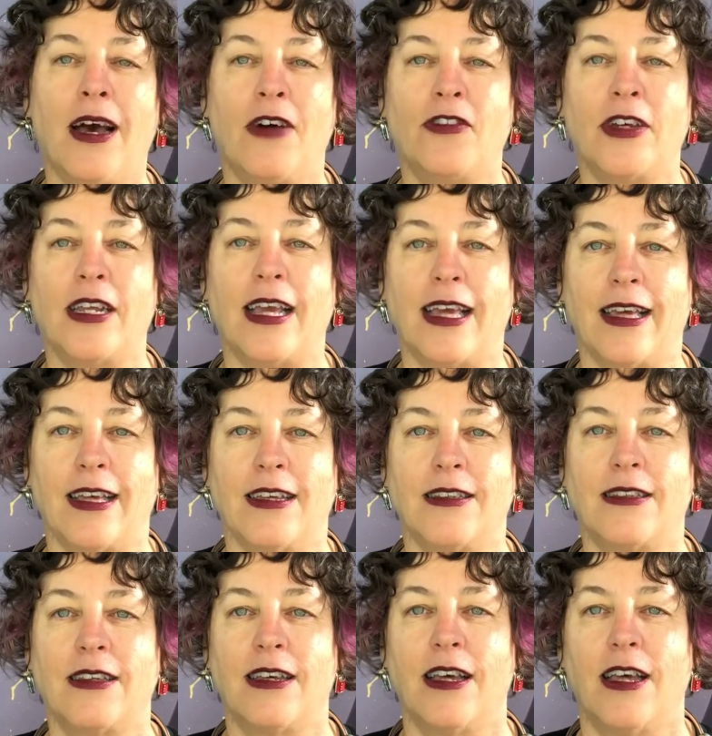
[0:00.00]
of it
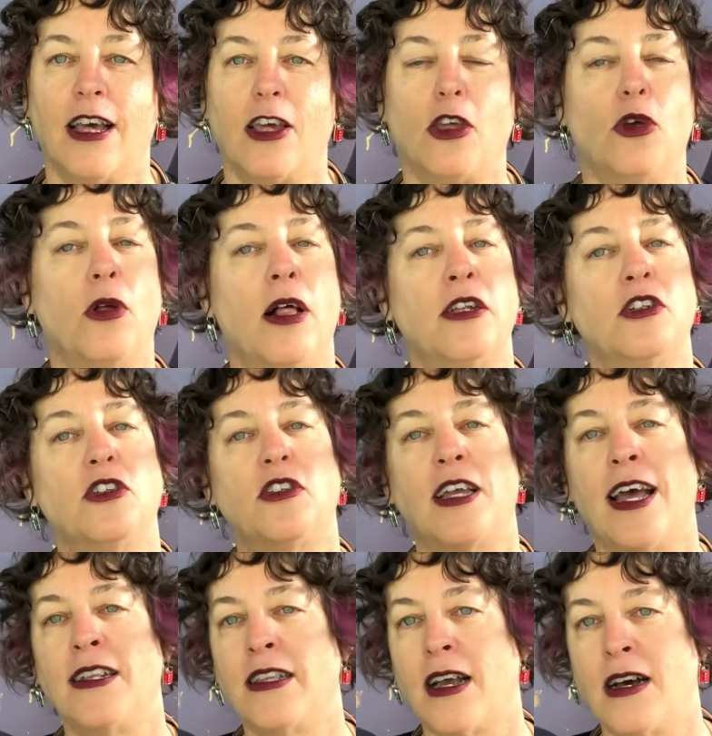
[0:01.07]
is you'll
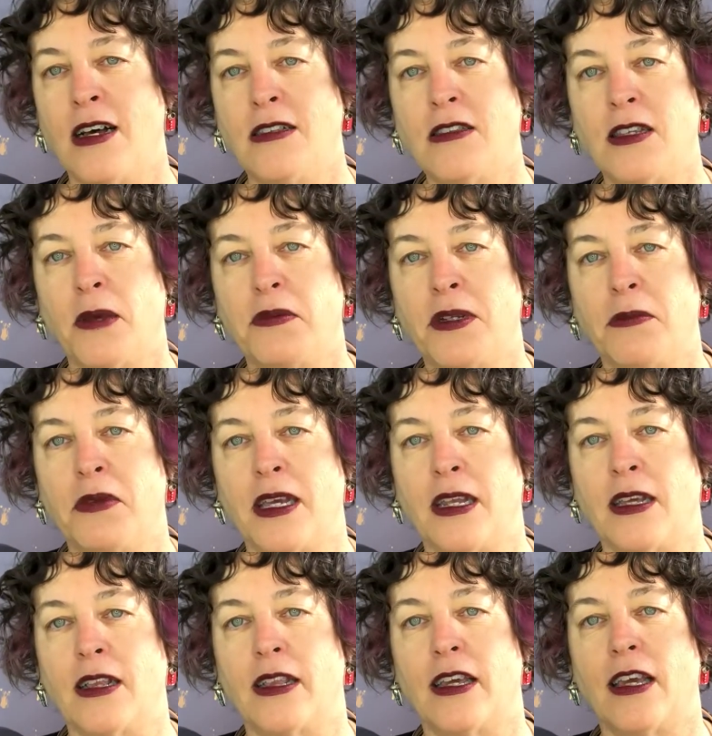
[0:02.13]
understand the concept
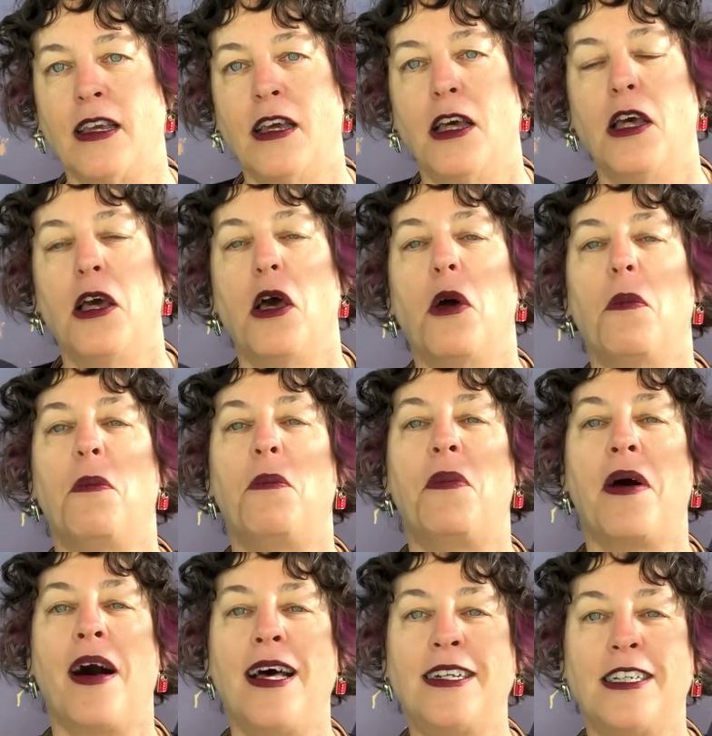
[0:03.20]
immediately,
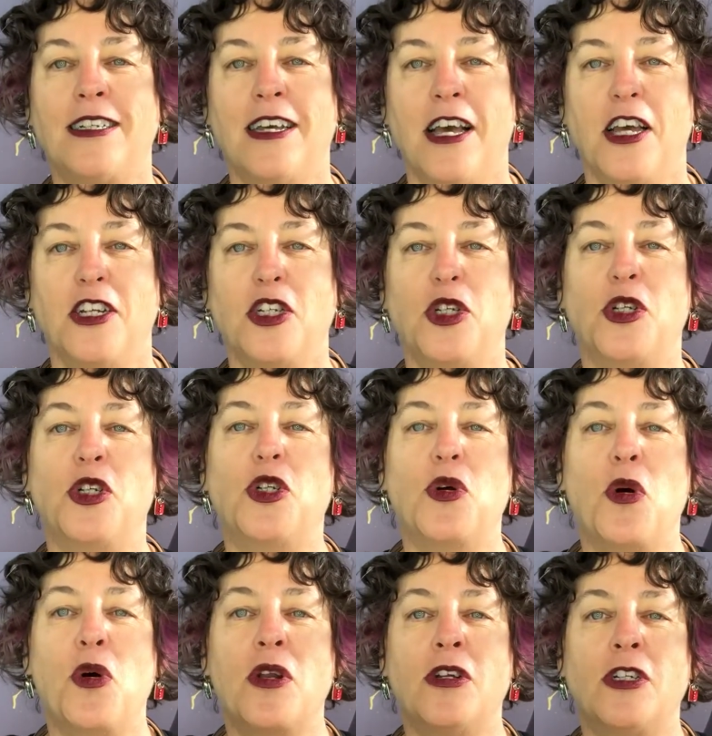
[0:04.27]
but in
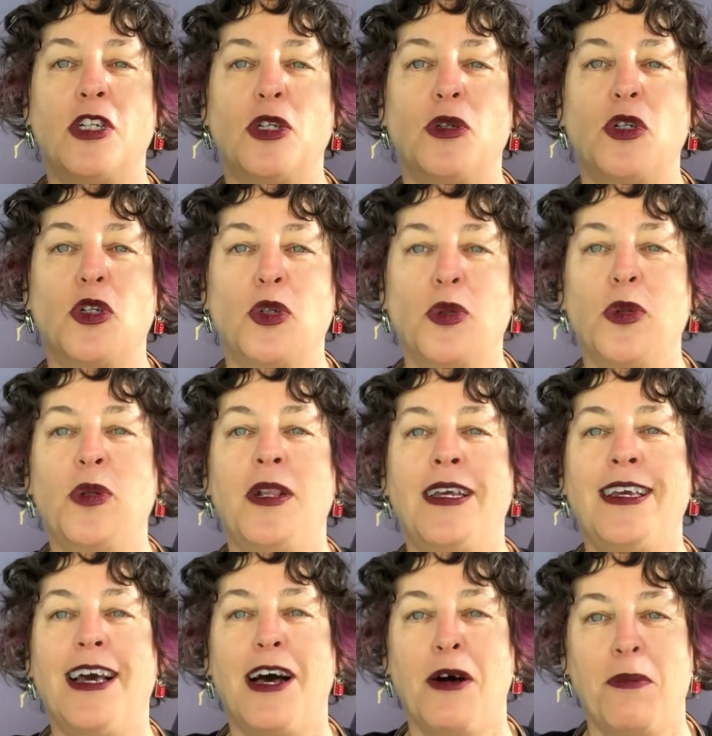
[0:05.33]
order to
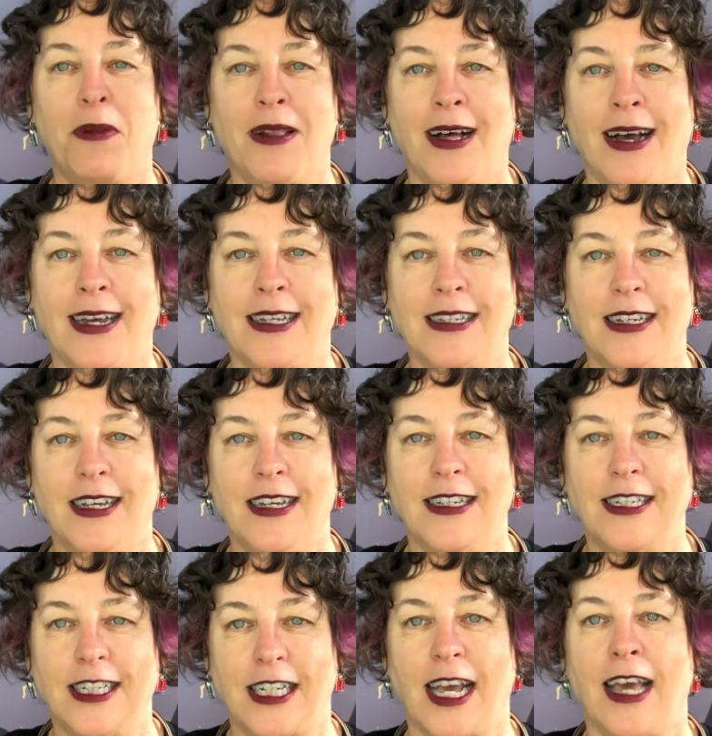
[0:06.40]
truly apply it
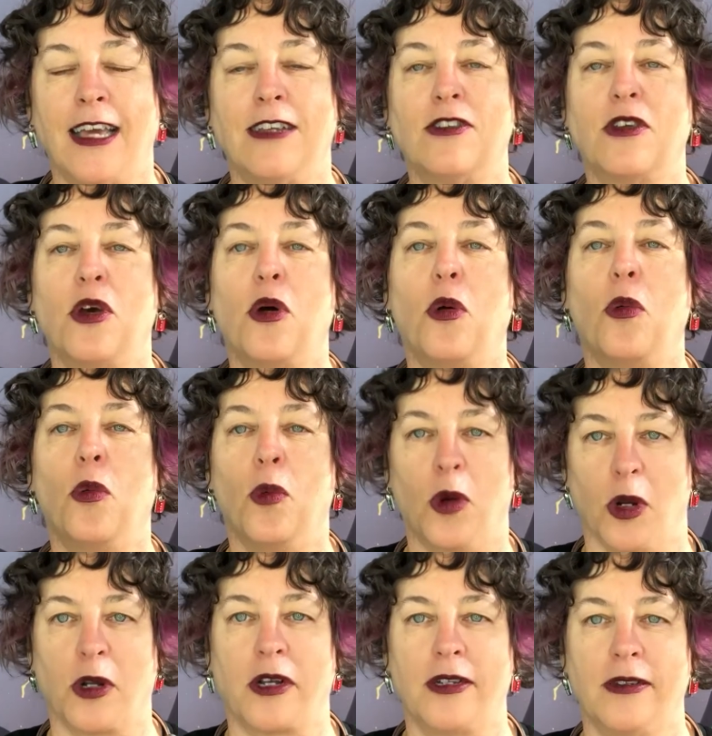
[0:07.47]
takes
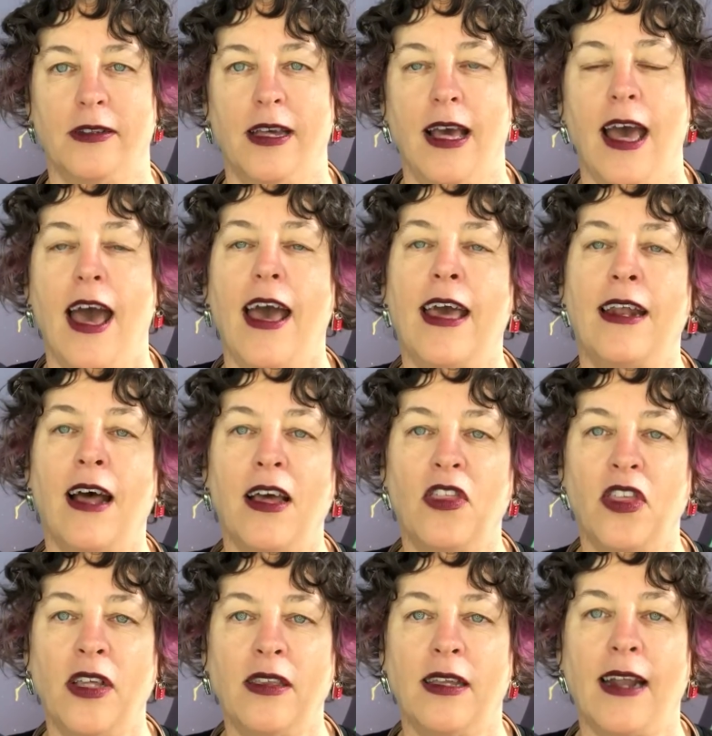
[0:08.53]
work. And I
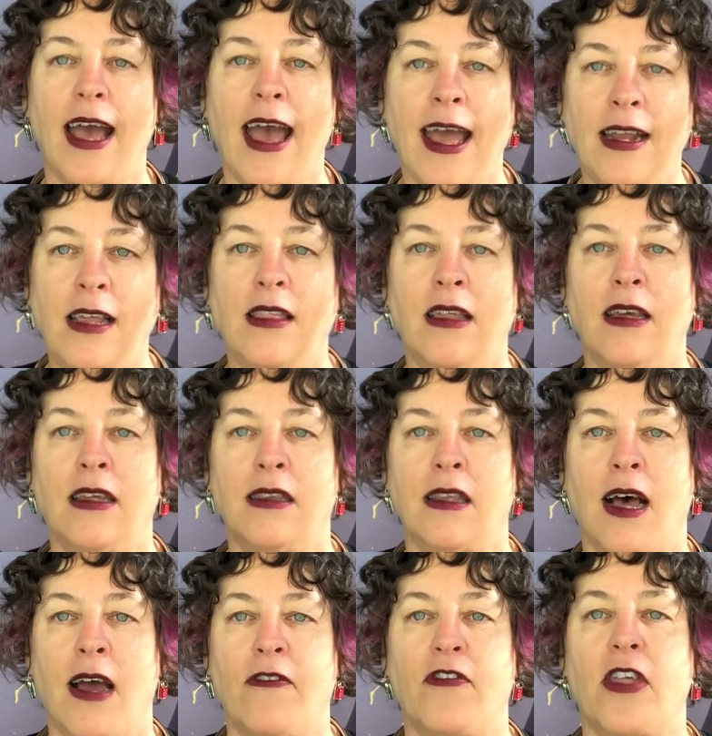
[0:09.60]
think that anything in
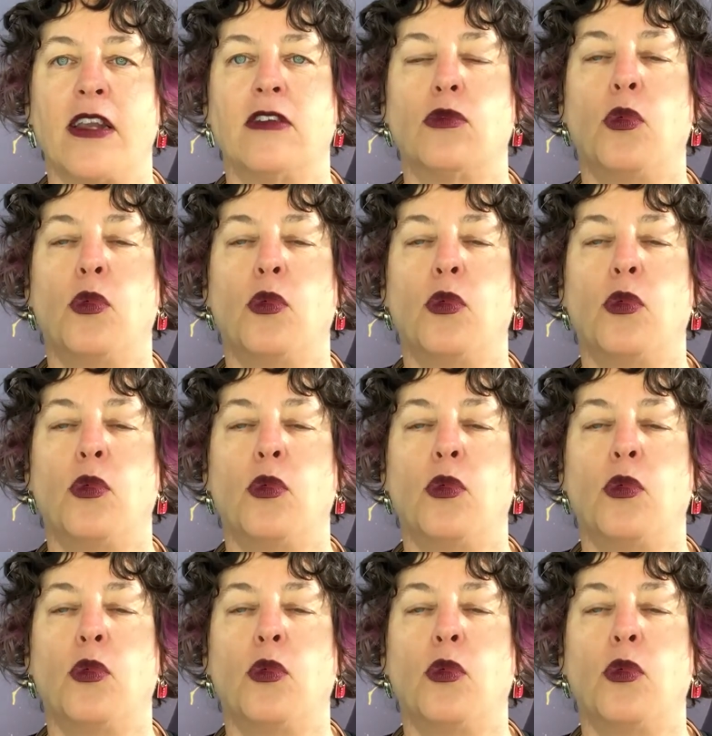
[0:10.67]
life that is